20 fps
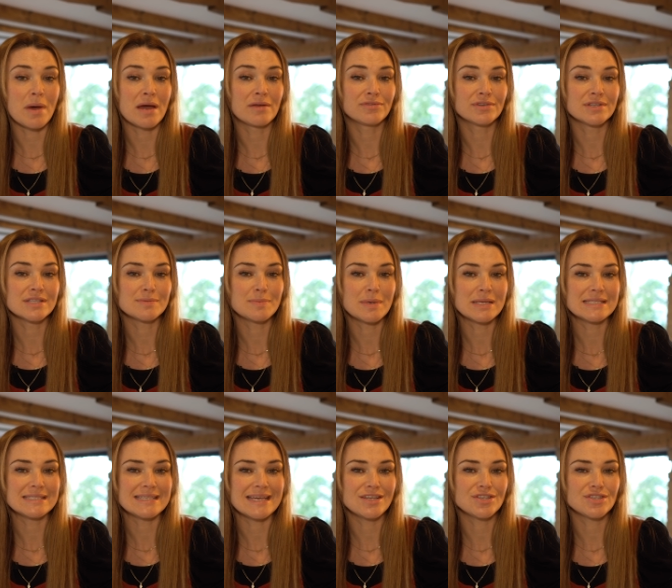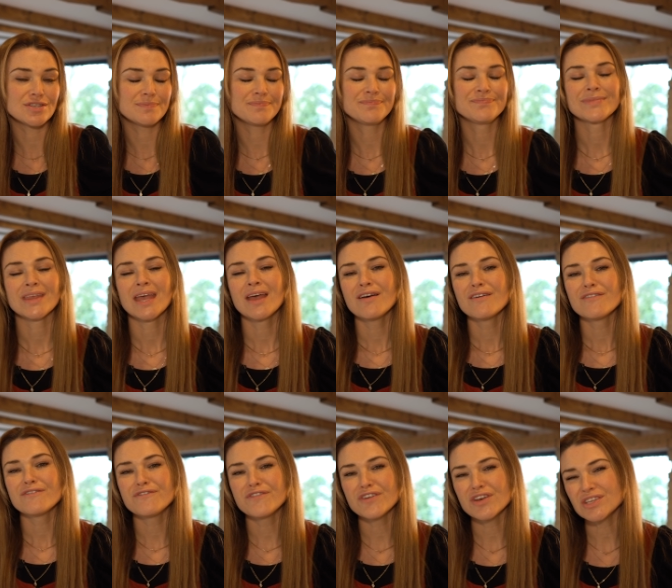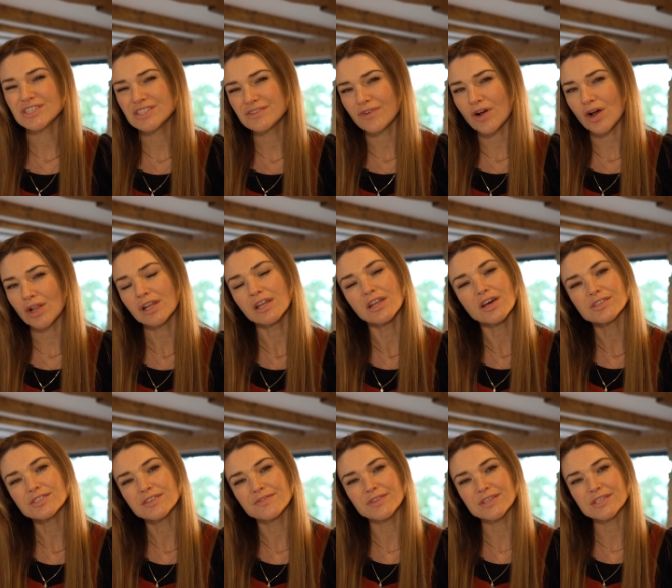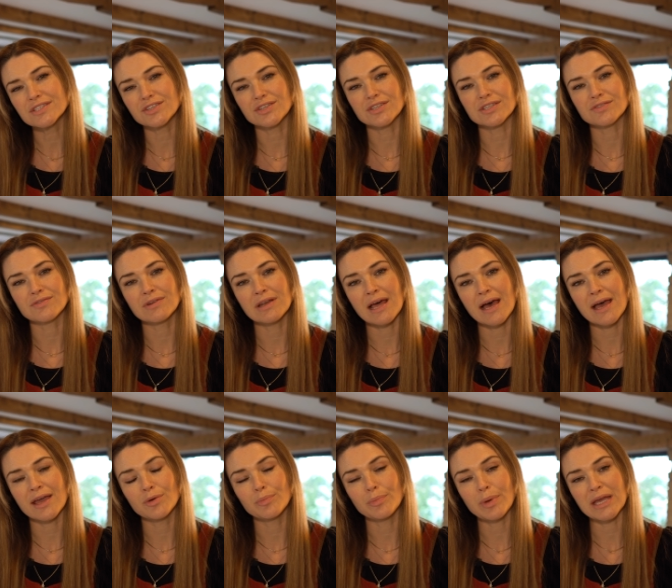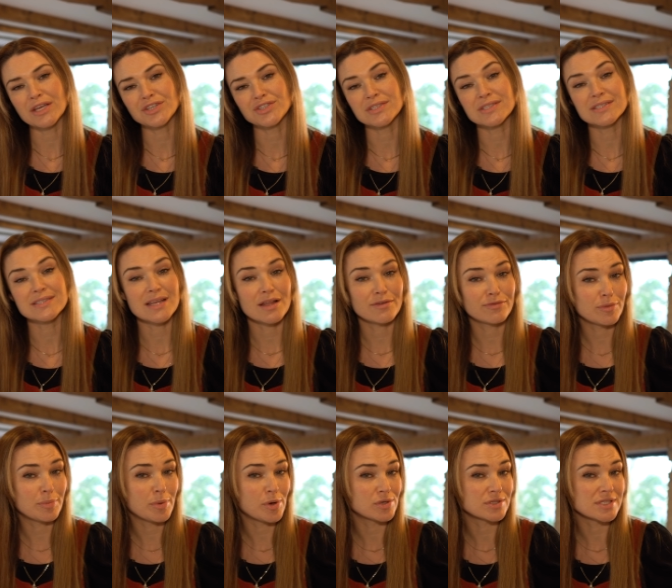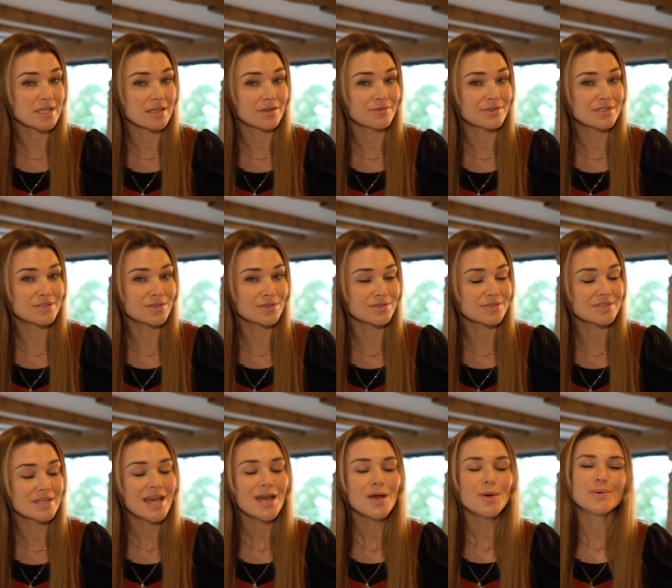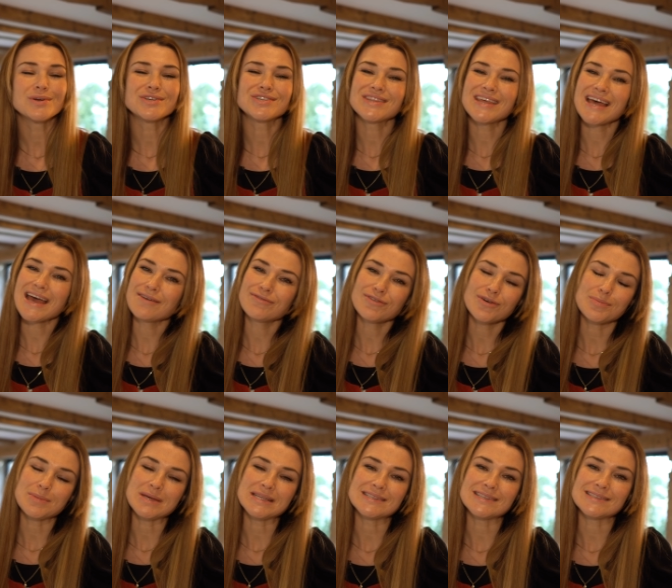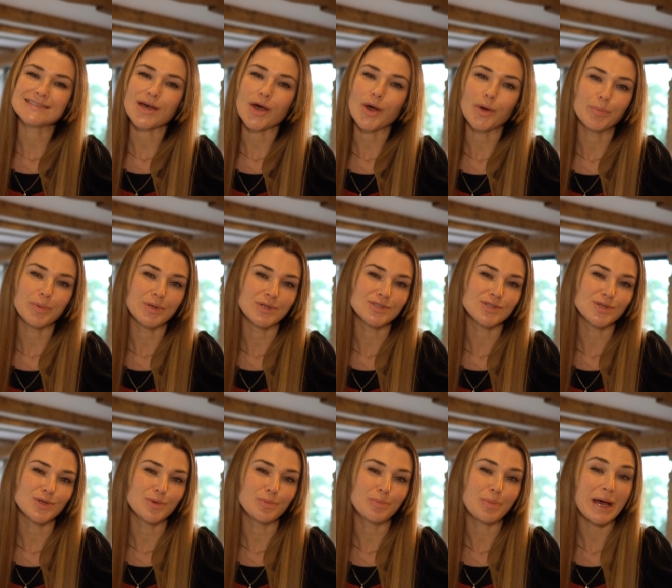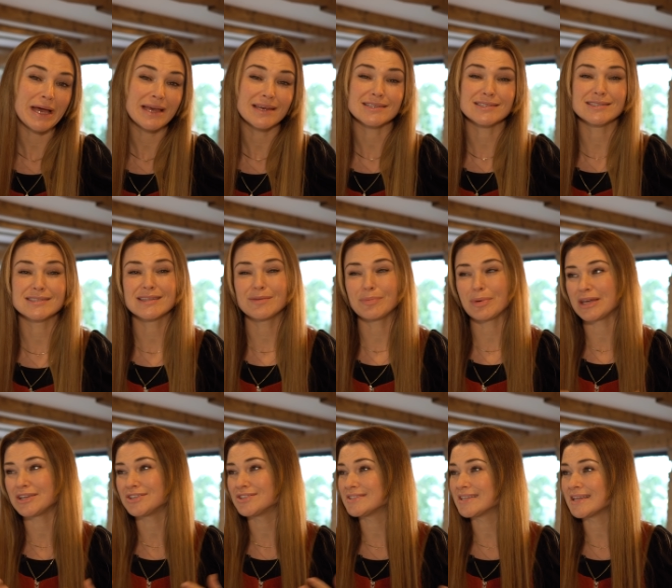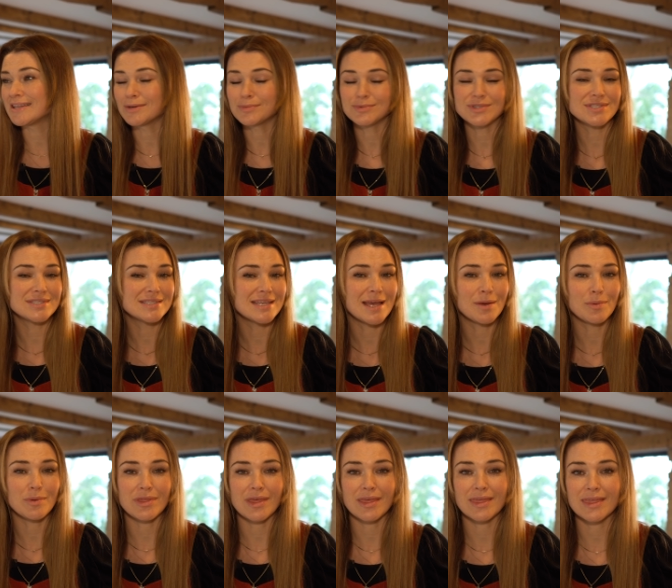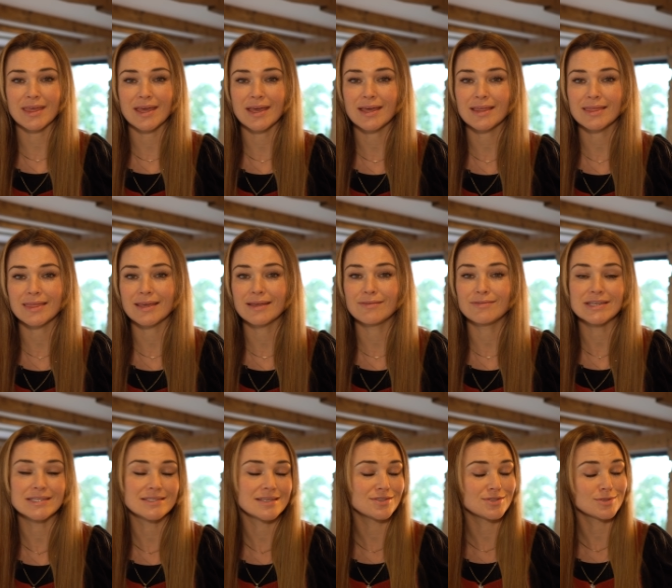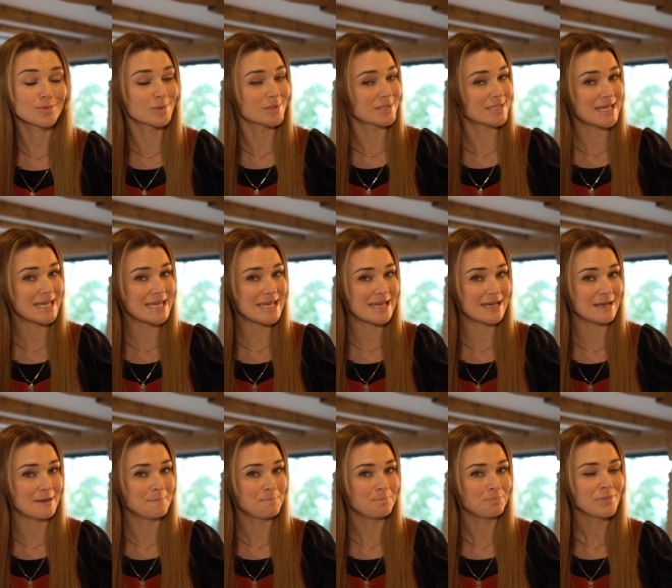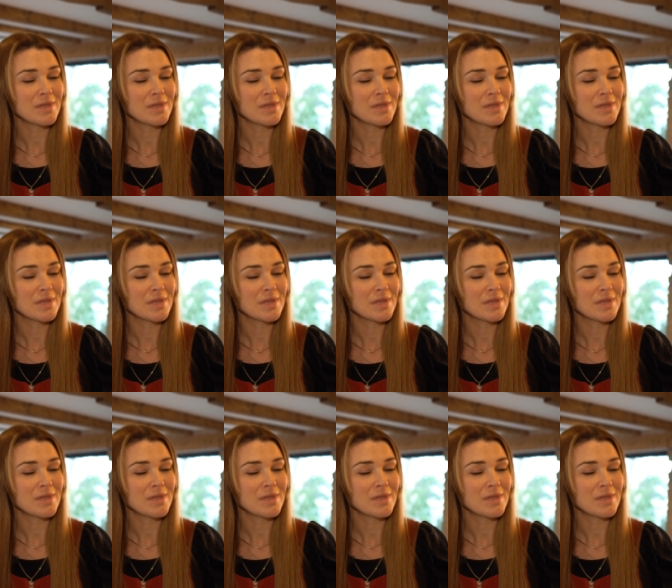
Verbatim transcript: mindfulness meditation. First of all, a lot of the studies rely on patients self-reporting the results, which therefore means it's open to bias. The patients end up just saying what they think the researchers want to hear.